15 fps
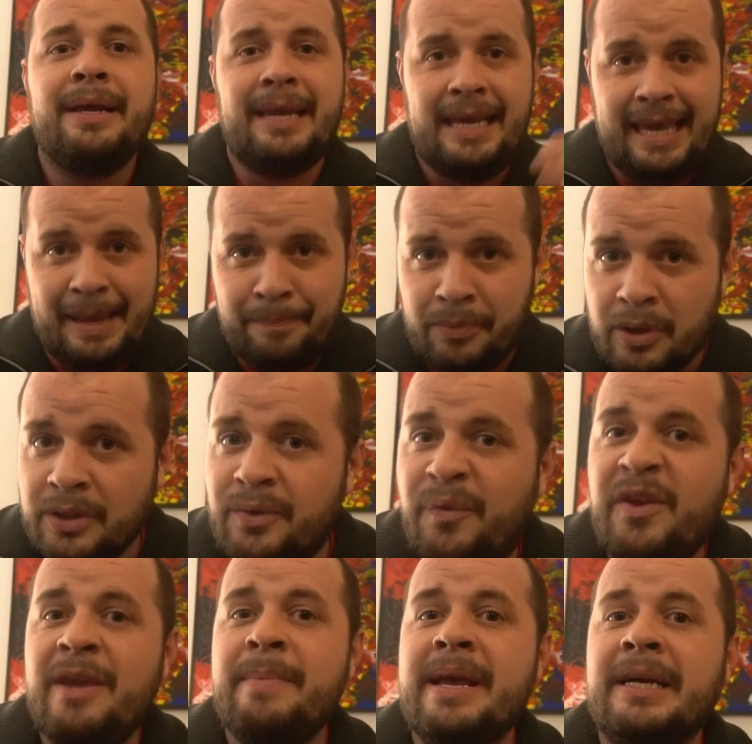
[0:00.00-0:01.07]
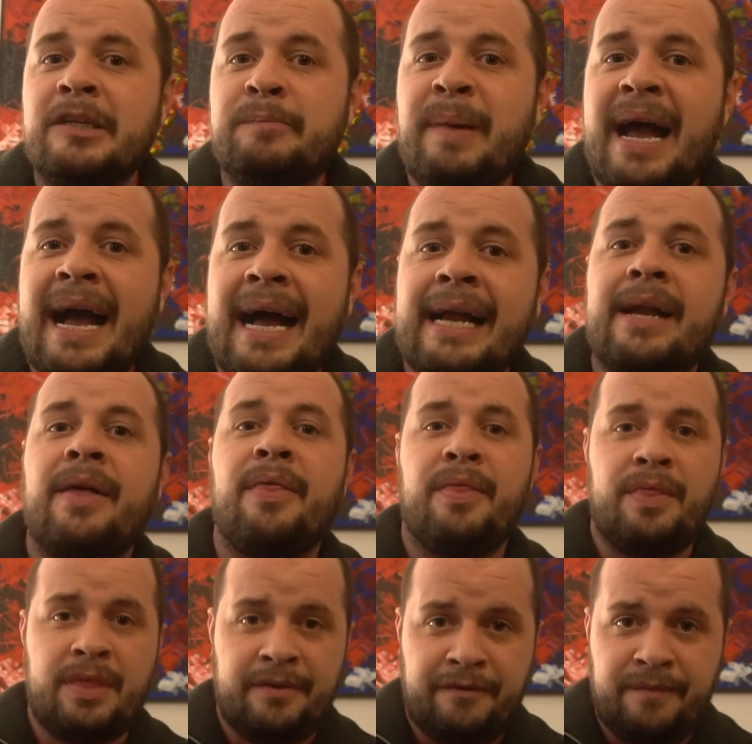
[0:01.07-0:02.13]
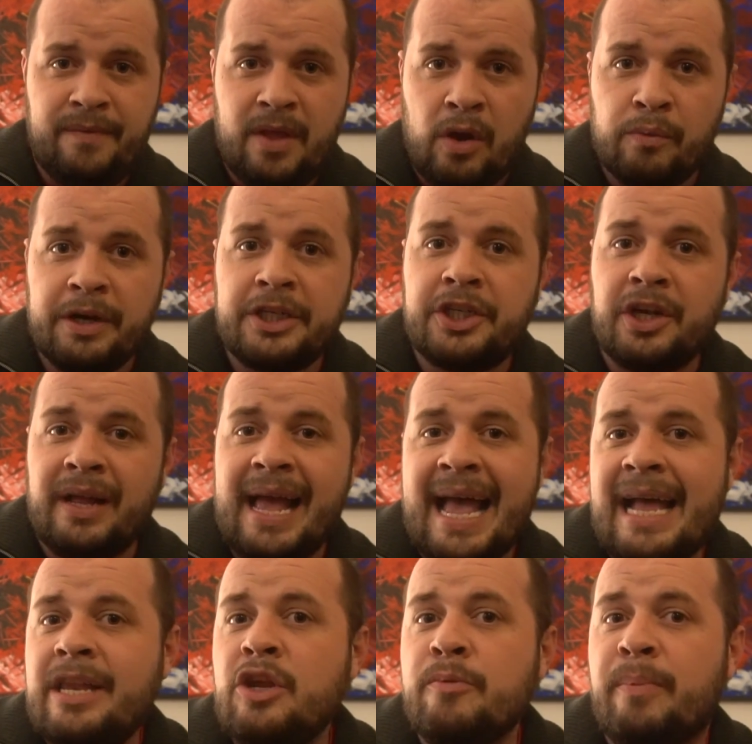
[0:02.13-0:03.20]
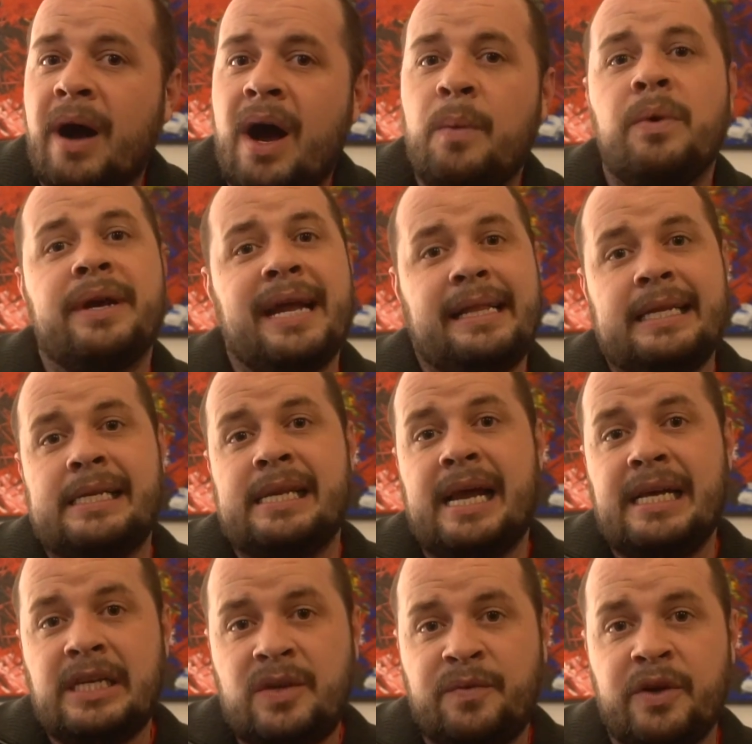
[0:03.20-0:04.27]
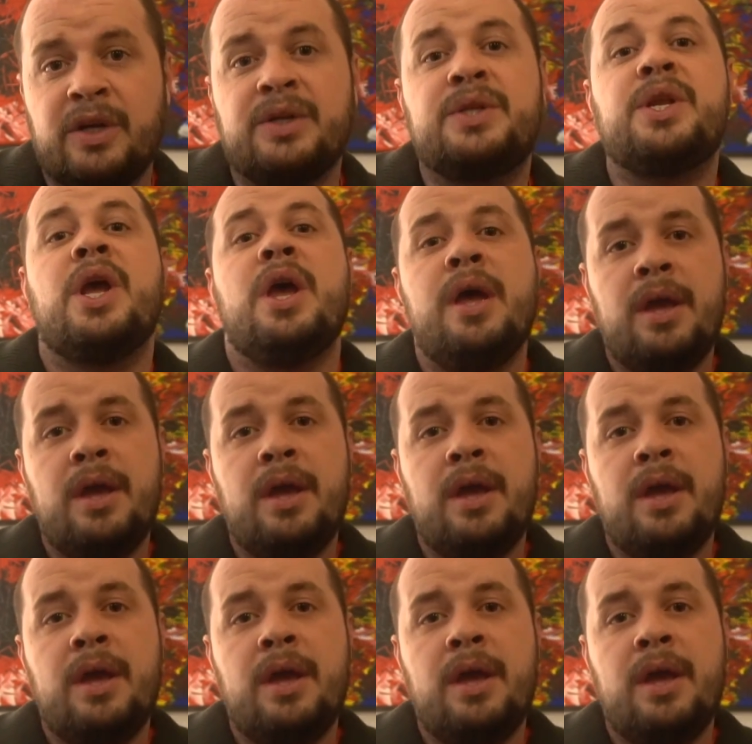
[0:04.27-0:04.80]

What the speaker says: Keep those females back. The original het you bought will get the size first.